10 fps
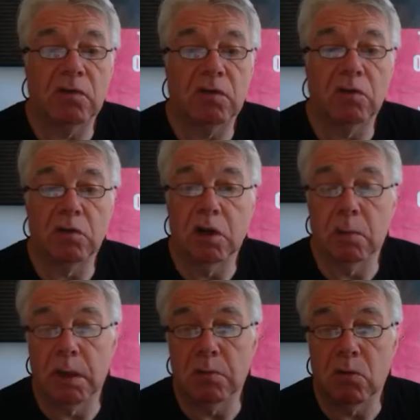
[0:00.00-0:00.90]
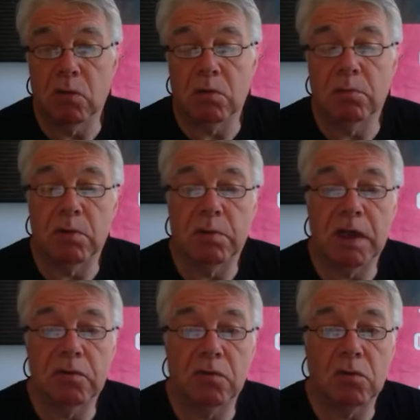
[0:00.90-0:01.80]
so you're a little bit more
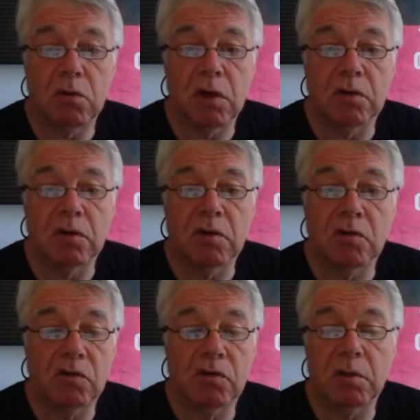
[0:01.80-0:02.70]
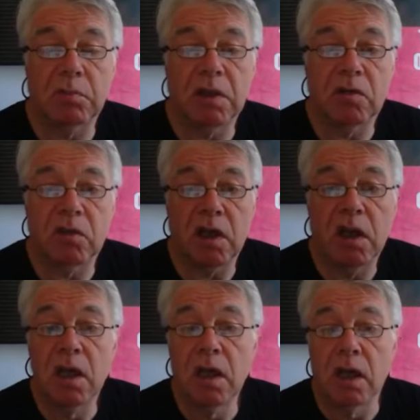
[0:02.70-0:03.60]
prepared for the road than just
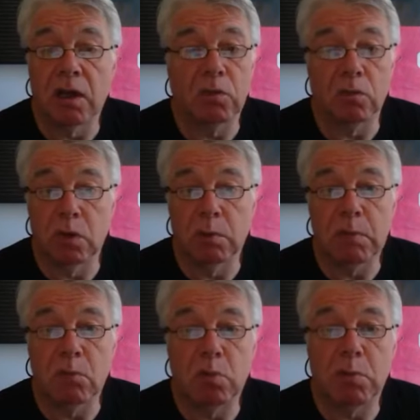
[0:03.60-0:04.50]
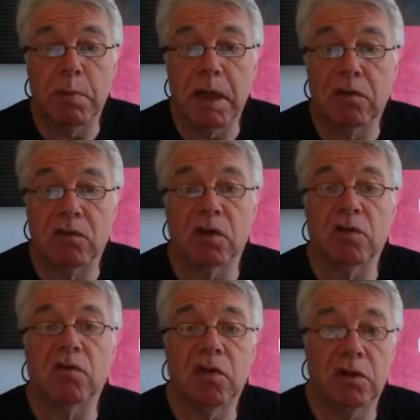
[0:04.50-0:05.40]
CBT, and you're a little bit more prepared to
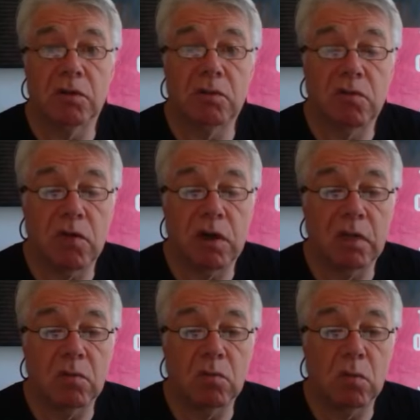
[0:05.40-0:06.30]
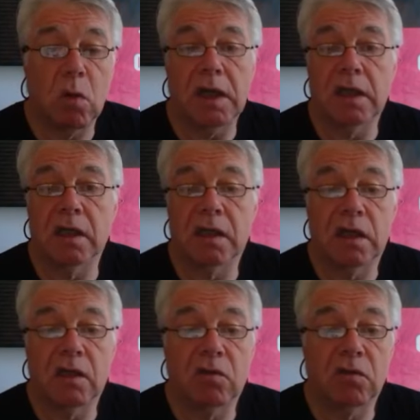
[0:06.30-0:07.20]
continue your training when
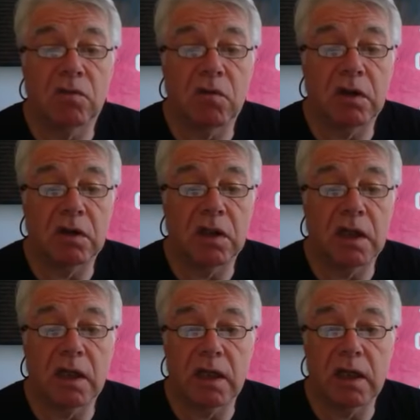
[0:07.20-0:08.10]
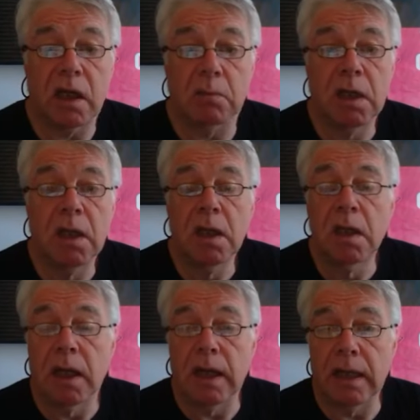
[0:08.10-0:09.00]
things finally clean up.
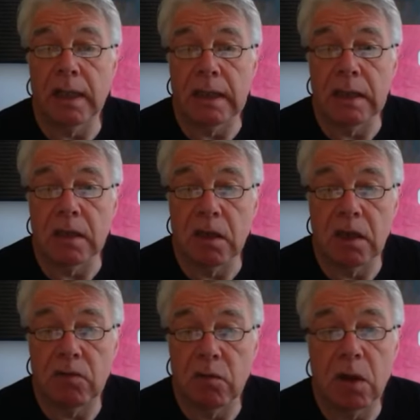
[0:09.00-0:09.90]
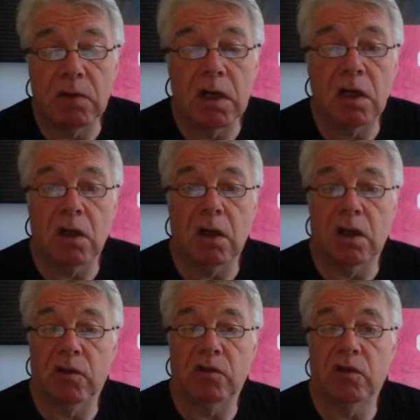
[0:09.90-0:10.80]
And if you have a car
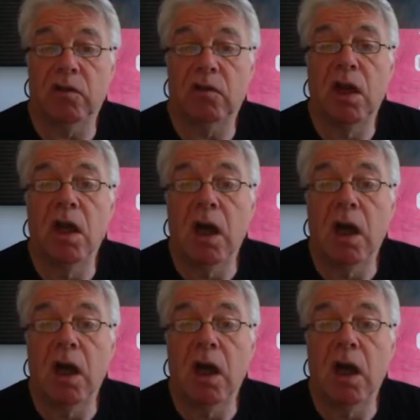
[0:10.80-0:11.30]
license,